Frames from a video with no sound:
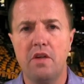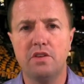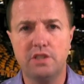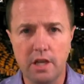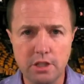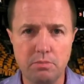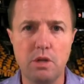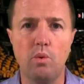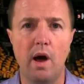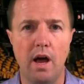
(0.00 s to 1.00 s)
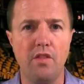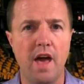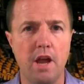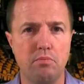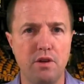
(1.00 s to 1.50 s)
The Suns, meanwhile, they
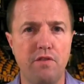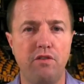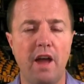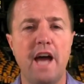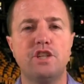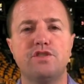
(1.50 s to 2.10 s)
had a brief flash